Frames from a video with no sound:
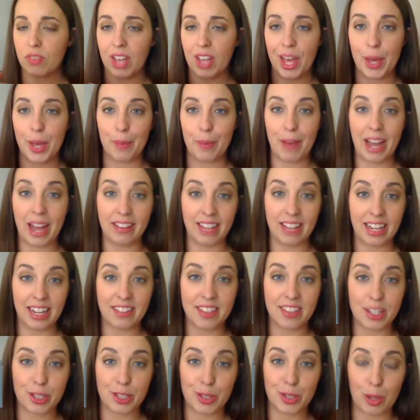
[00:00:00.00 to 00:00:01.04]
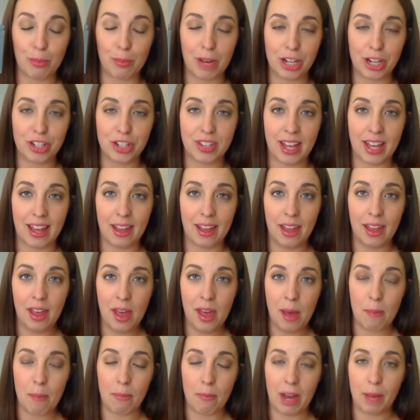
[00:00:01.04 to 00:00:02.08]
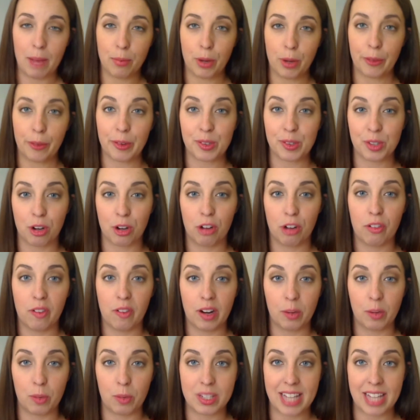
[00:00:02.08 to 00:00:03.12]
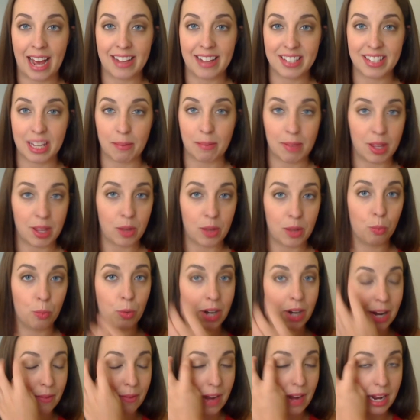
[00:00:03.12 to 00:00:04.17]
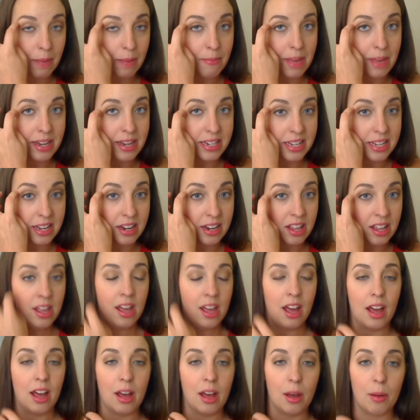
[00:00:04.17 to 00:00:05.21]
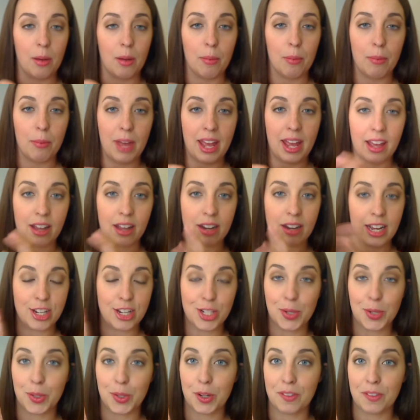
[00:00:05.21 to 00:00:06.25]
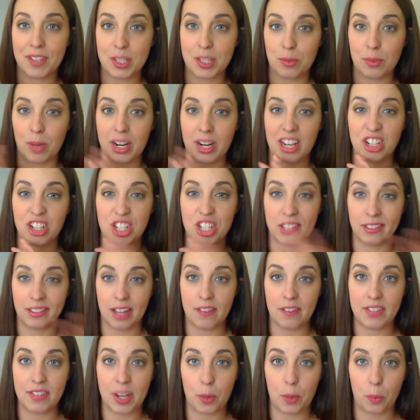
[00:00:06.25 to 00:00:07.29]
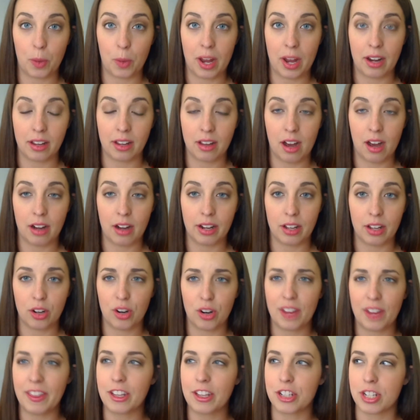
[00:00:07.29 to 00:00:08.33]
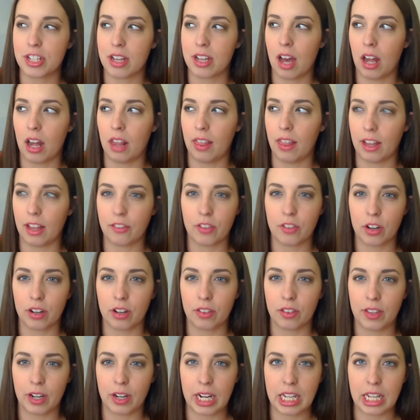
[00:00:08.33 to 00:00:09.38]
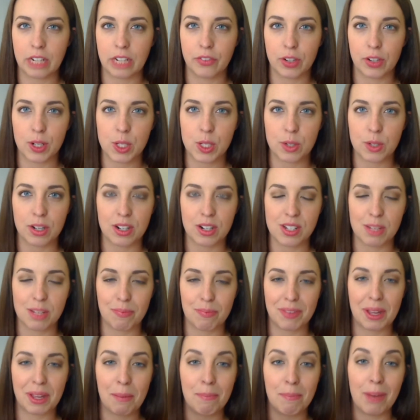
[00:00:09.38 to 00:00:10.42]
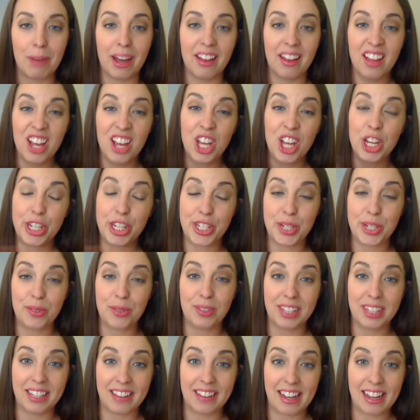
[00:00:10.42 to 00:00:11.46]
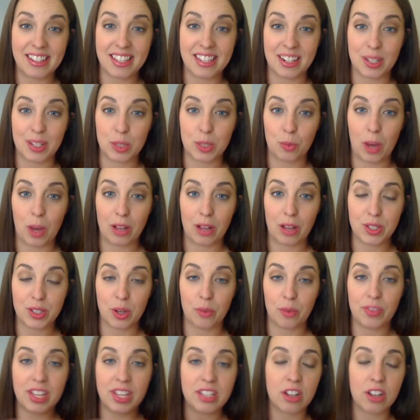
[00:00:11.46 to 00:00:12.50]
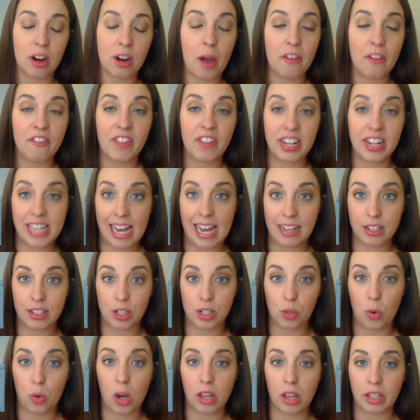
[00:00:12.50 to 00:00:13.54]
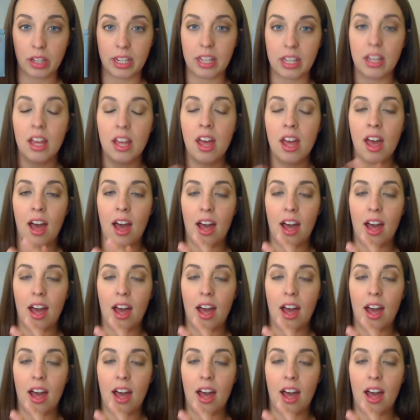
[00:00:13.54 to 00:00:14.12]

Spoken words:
I like this so much that my brother's girlfriend was asking me what I recommended, and I showed her this one, and she loved it and went and got it. Or I think she got it like for their anniversary or something, but she really likes it as well. So these are a fantastic quality.